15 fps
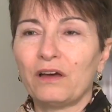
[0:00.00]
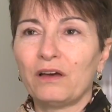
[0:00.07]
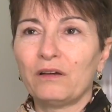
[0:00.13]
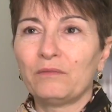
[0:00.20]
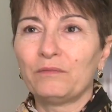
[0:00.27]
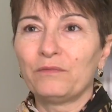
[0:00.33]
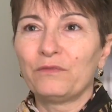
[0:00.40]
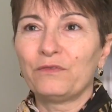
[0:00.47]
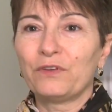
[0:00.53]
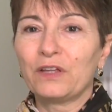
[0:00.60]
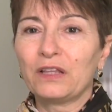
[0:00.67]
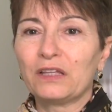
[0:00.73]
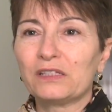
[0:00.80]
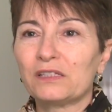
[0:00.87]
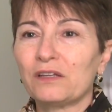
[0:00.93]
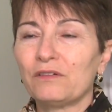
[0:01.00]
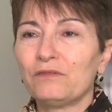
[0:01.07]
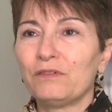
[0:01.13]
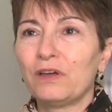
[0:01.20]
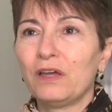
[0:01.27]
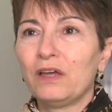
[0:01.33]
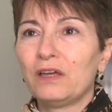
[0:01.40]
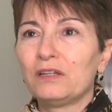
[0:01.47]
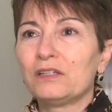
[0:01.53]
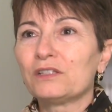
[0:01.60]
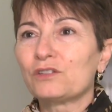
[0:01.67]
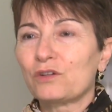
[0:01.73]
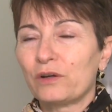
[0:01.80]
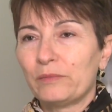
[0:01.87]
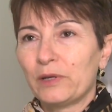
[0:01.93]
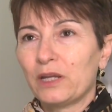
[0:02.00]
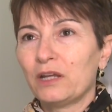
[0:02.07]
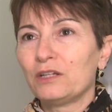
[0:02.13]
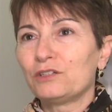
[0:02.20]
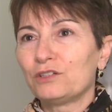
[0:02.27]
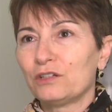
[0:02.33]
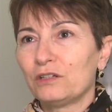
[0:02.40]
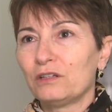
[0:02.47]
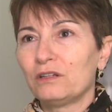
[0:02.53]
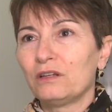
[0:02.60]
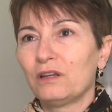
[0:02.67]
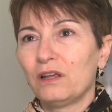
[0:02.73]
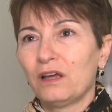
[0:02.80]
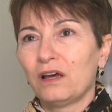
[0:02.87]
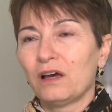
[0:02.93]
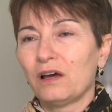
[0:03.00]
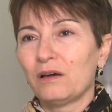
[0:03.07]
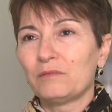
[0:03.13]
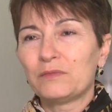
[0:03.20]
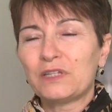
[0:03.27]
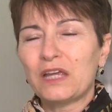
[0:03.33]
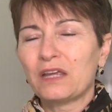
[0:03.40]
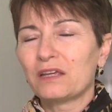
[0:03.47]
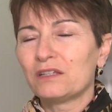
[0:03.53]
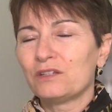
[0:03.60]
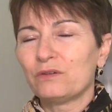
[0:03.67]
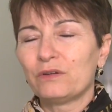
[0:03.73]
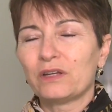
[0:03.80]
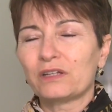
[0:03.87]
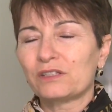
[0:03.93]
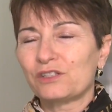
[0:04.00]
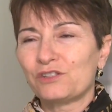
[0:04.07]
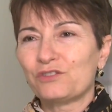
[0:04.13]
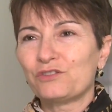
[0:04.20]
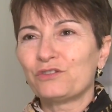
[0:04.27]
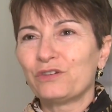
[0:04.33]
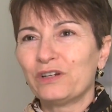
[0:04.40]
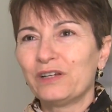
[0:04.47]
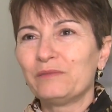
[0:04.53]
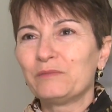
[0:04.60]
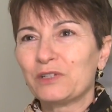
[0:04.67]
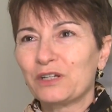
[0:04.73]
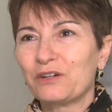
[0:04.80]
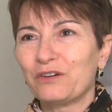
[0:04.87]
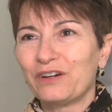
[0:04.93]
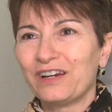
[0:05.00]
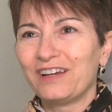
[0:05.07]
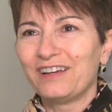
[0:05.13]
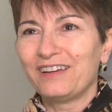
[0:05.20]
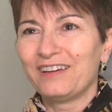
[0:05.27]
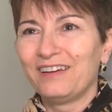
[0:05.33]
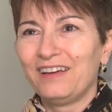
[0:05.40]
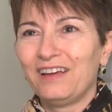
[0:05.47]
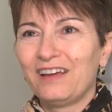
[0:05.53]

um, feelings of discrimination um, taken to an extreme degree.